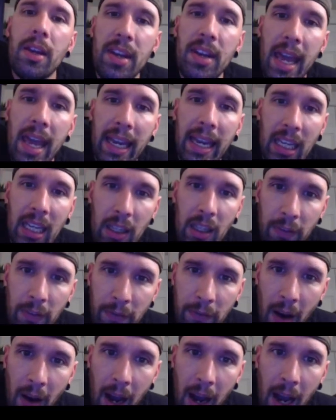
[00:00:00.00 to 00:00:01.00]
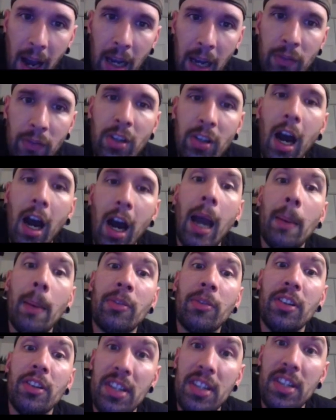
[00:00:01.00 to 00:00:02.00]
Negative 5
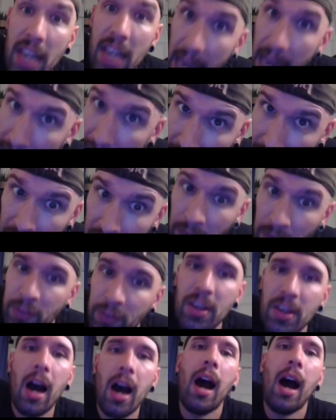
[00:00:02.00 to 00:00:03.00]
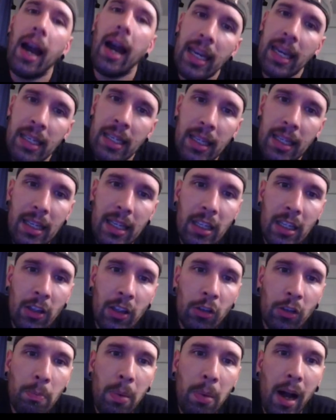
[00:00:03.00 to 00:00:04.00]
times negative 9
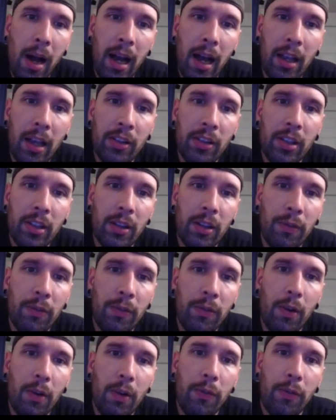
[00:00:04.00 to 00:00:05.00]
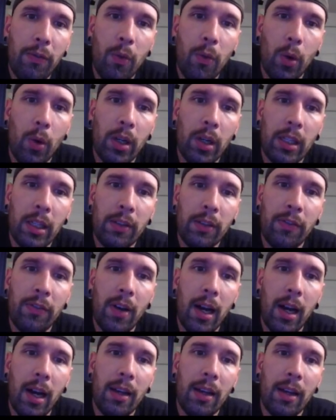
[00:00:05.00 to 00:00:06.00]
is positive
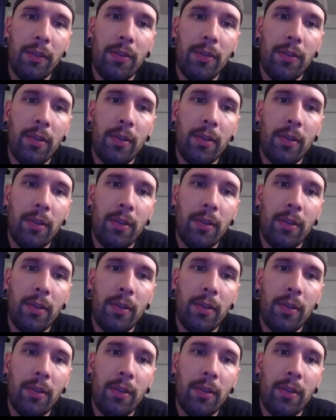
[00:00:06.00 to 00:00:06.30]
45.